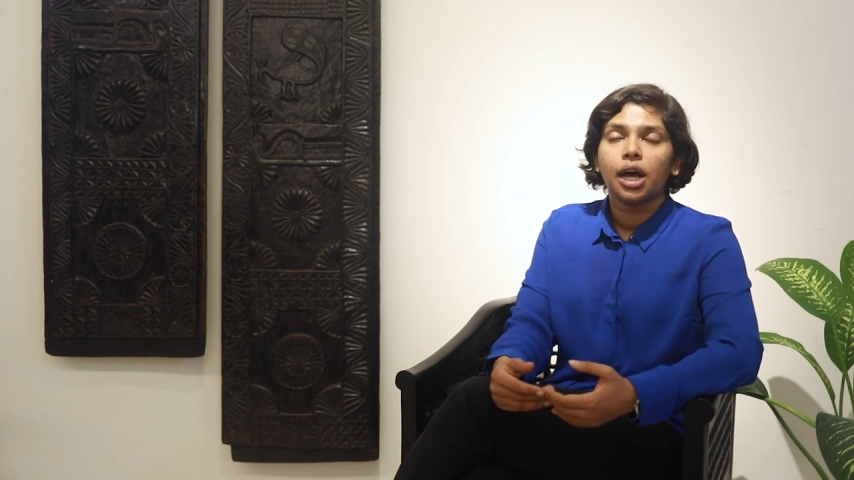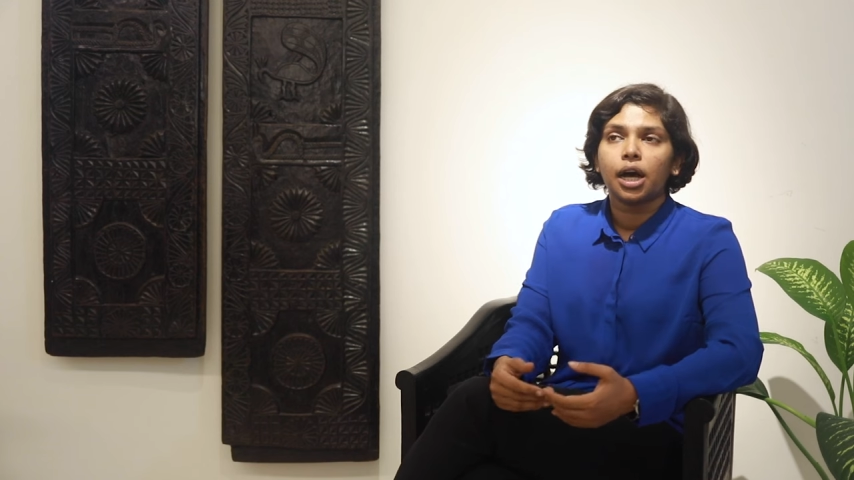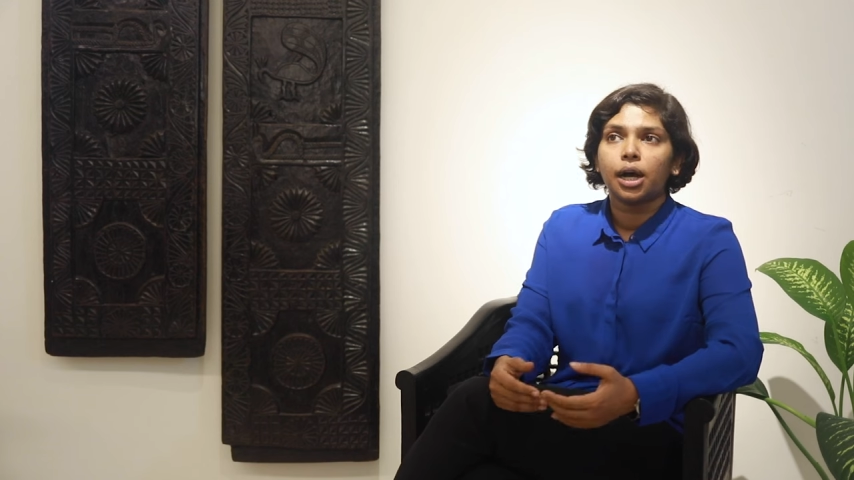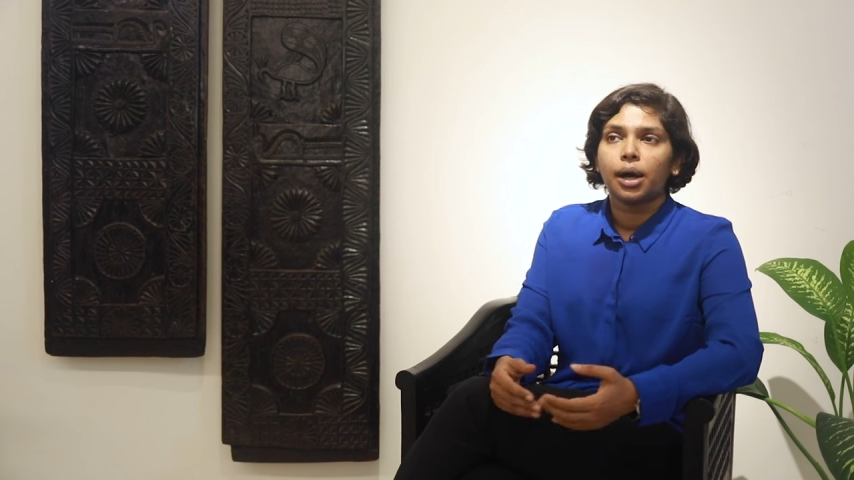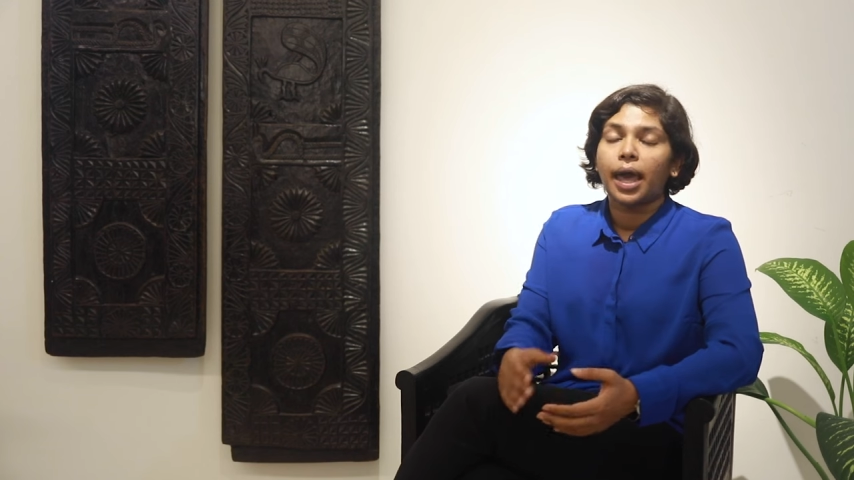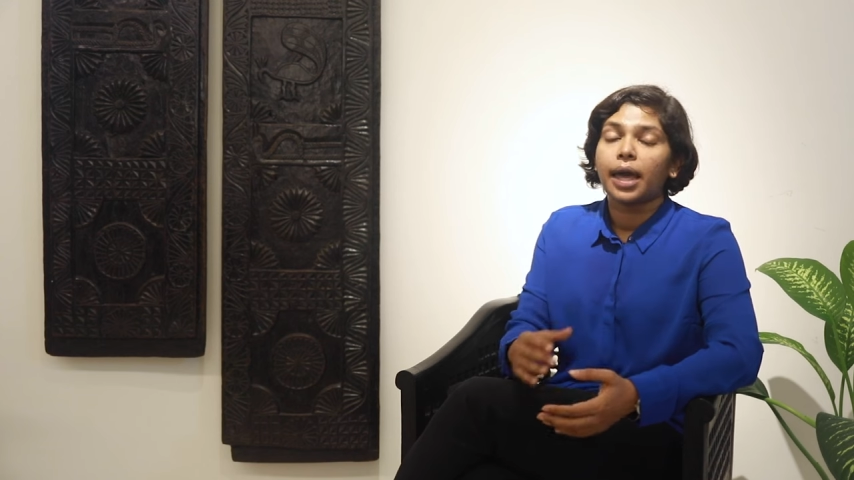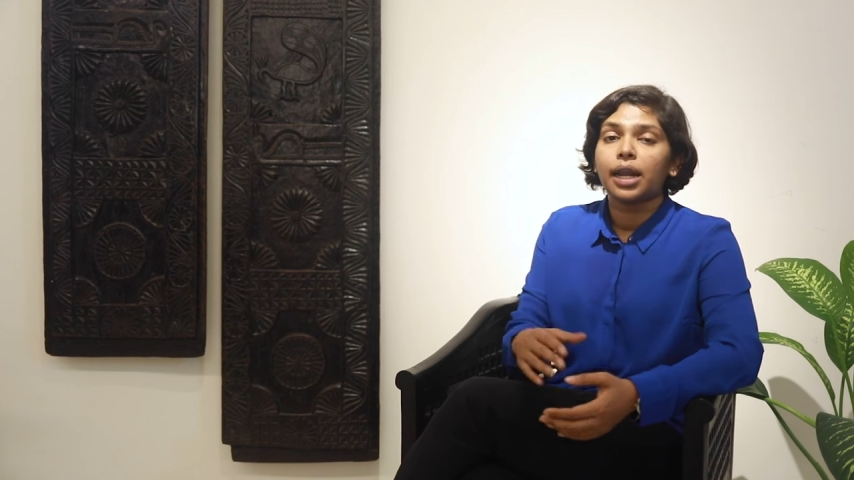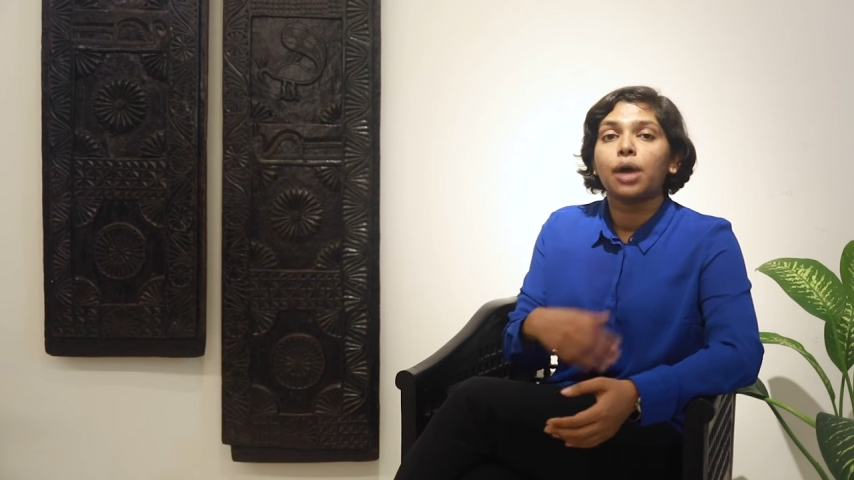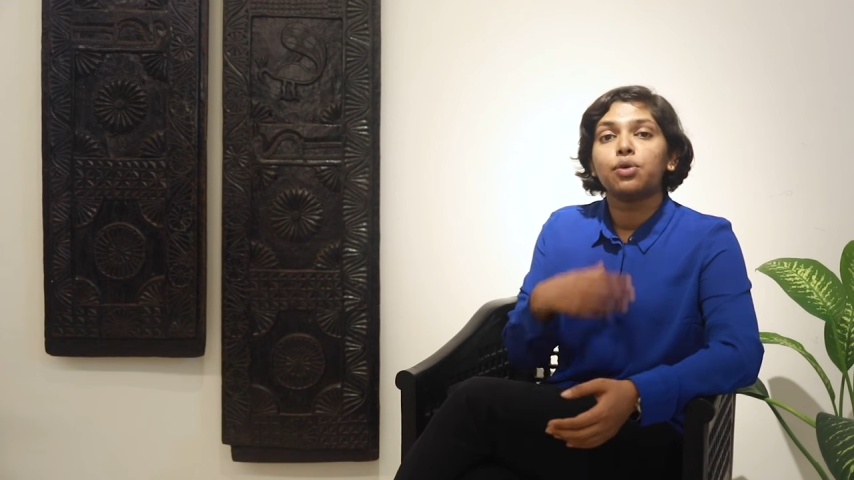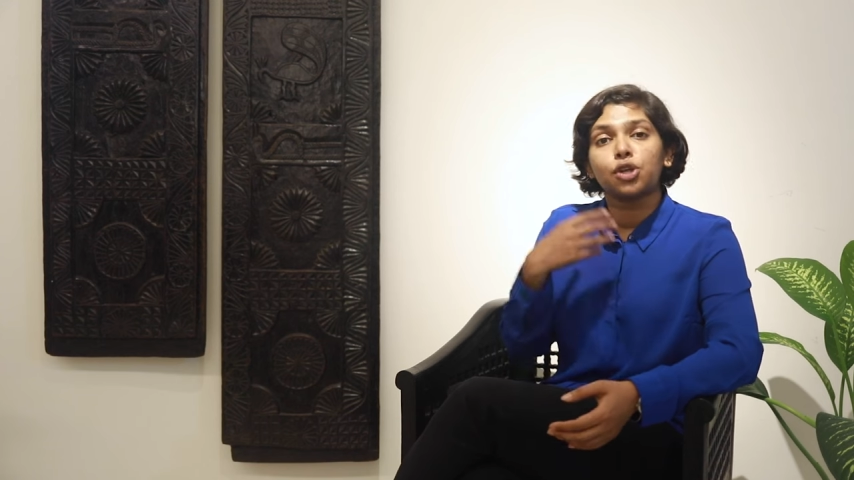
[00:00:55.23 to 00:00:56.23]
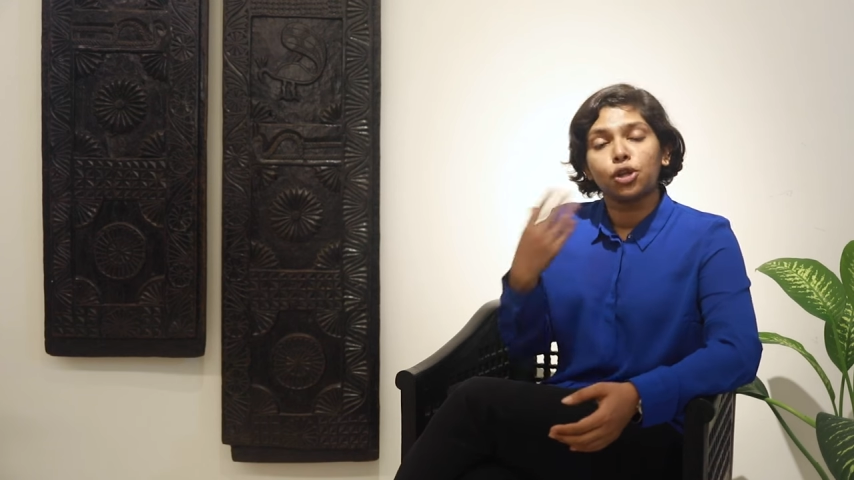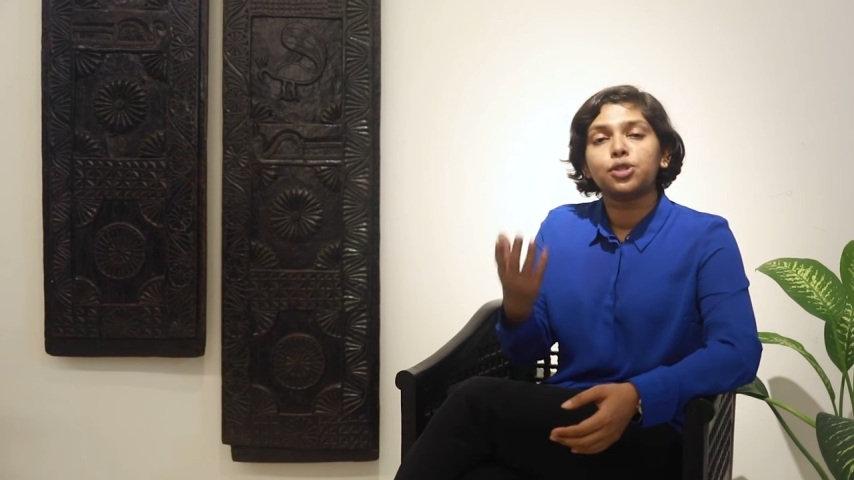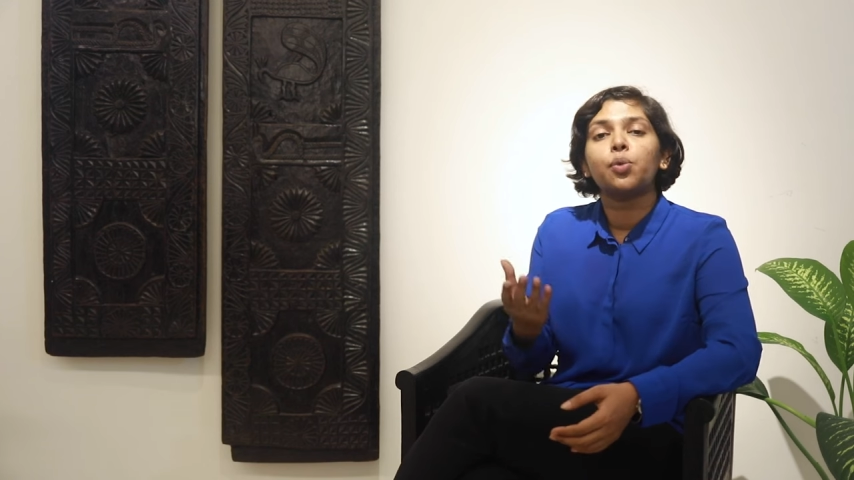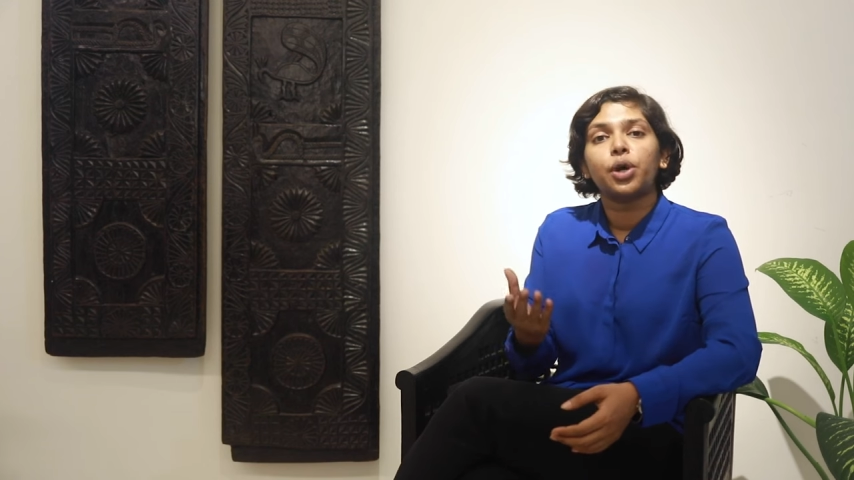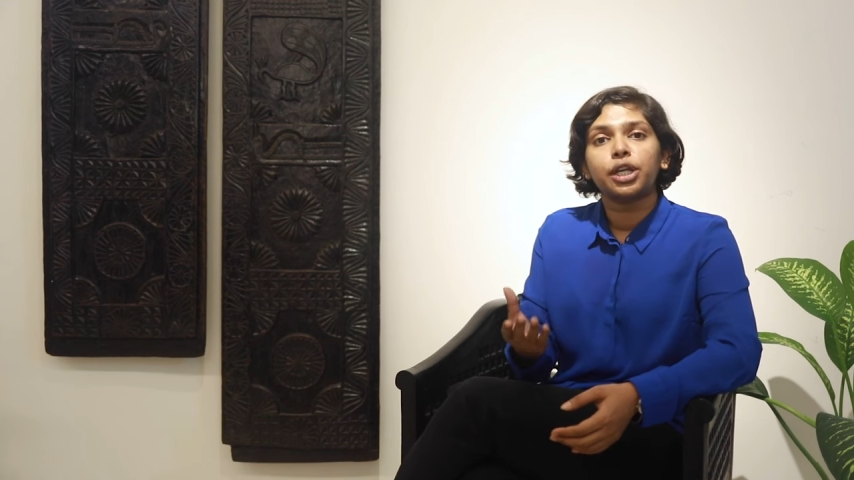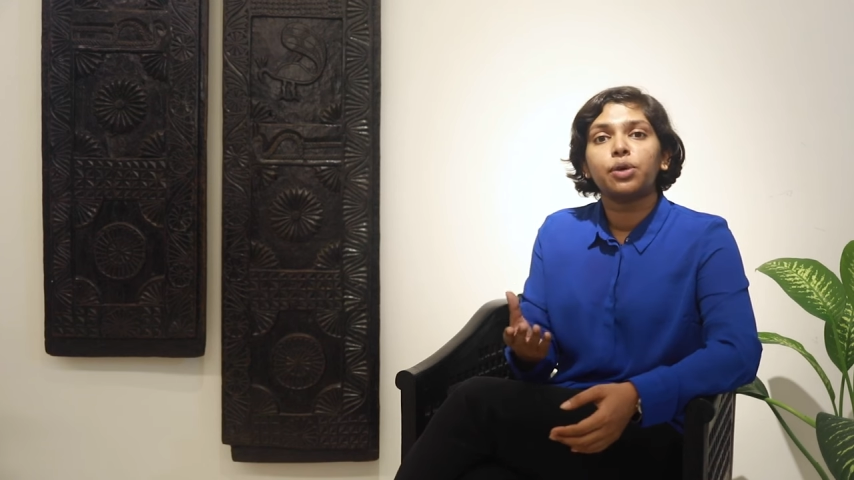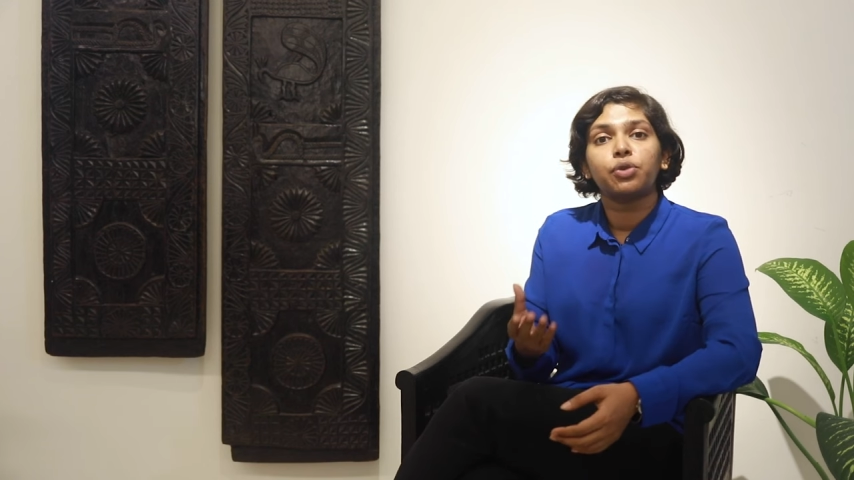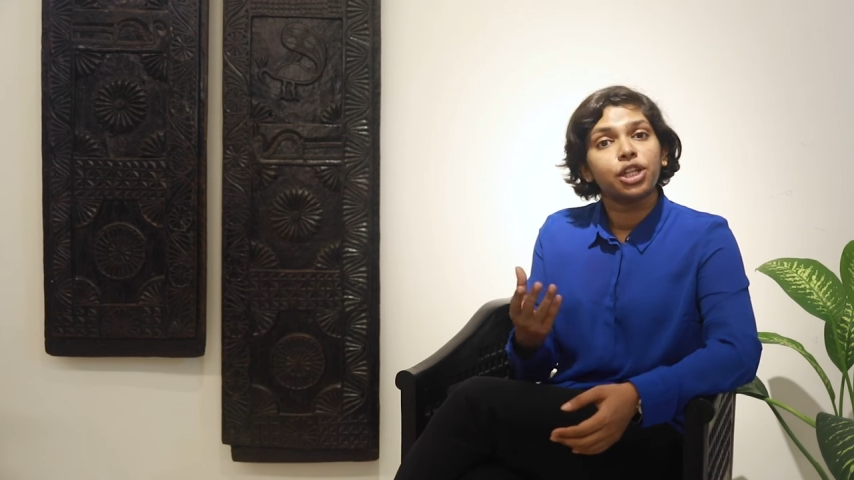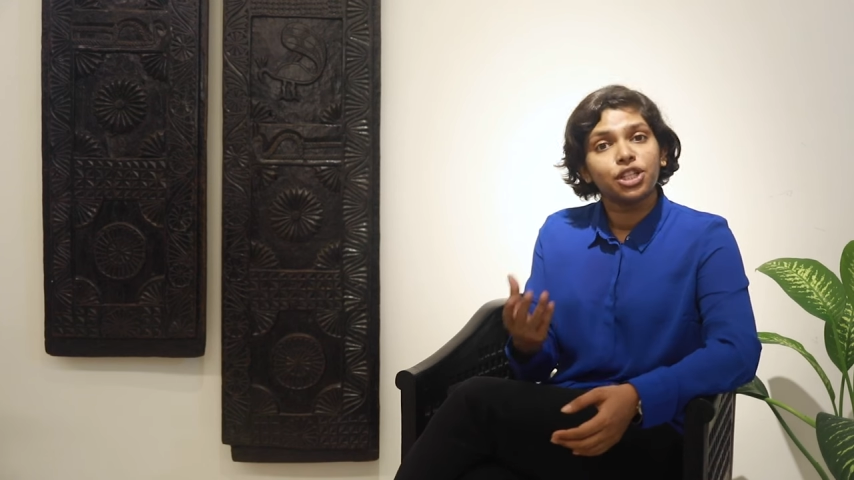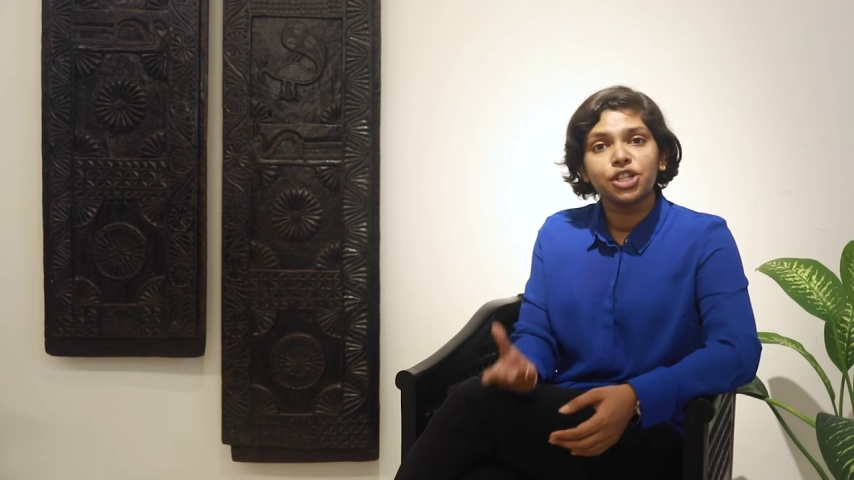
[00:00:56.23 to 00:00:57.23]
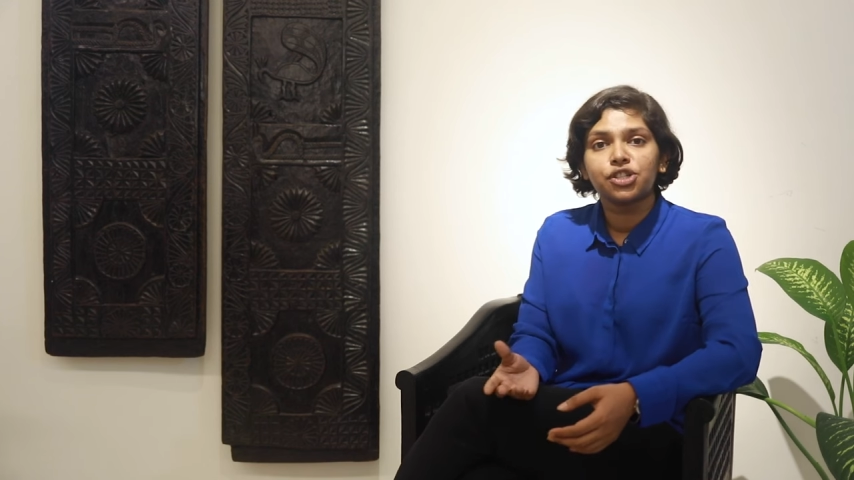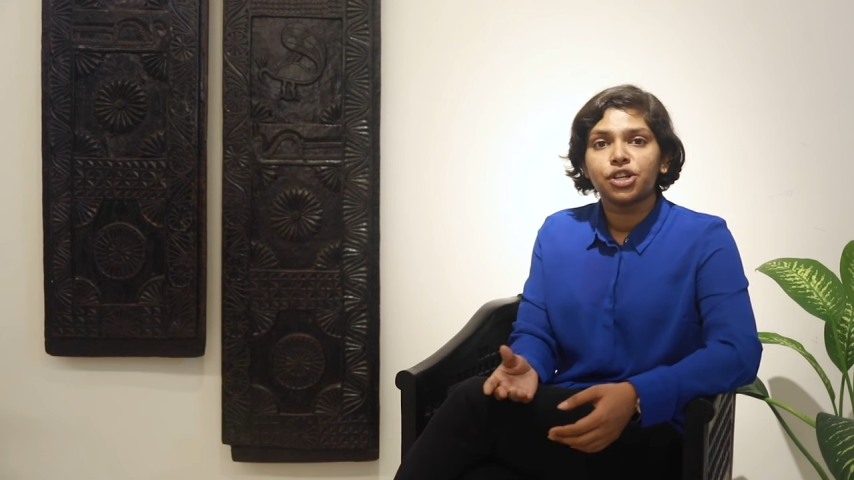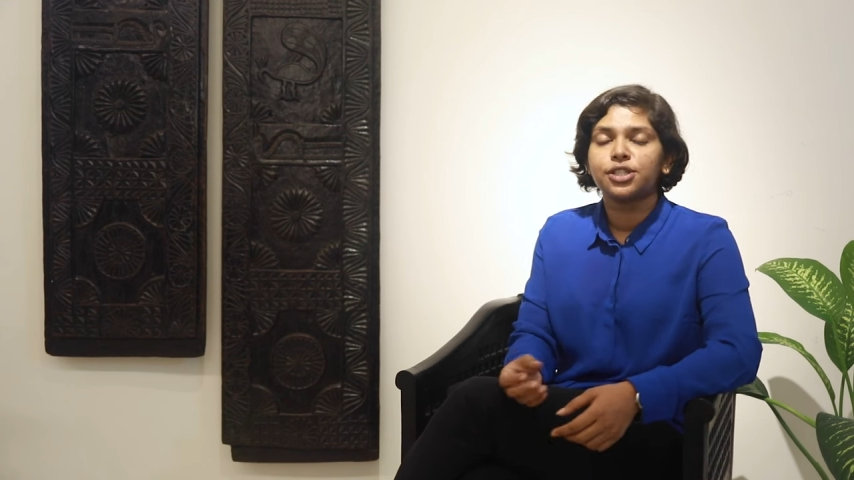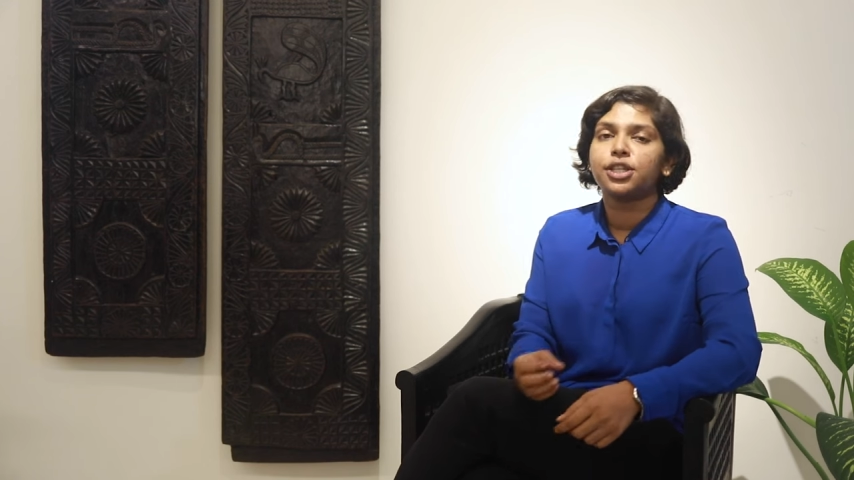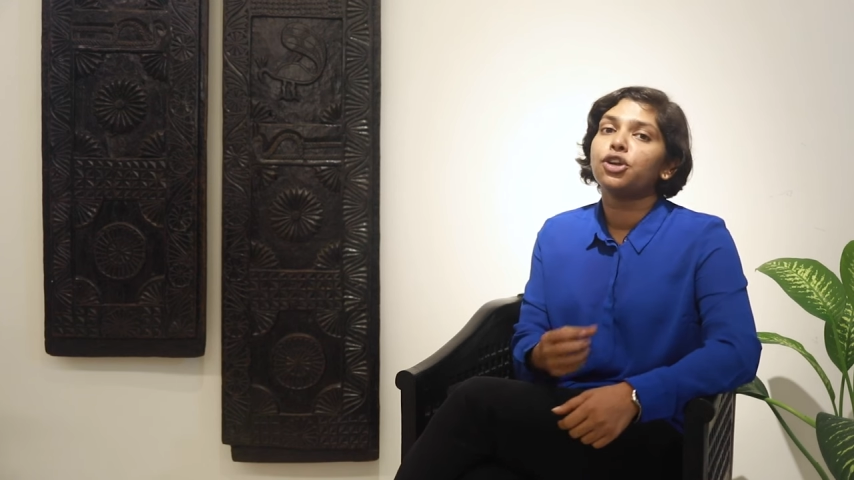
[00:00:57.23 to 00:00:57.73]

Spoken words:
and I was also working with the teachers,